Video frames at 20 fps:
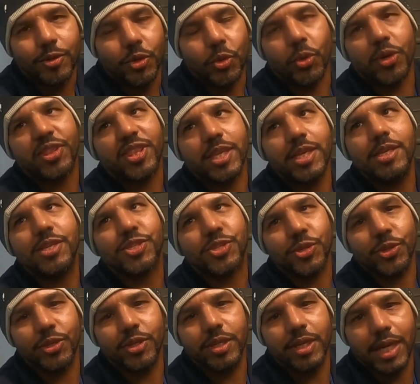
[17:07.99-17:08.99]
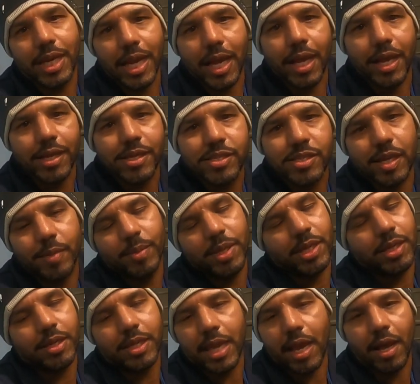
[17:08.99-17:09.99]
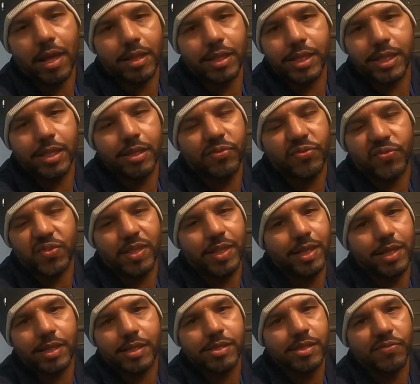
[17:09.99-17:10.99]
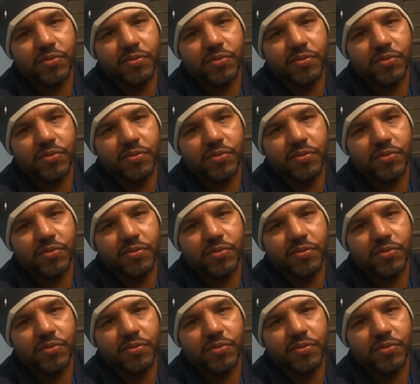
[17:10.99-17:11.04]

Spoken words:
northeastern guys, I mean Cali, Phoenix,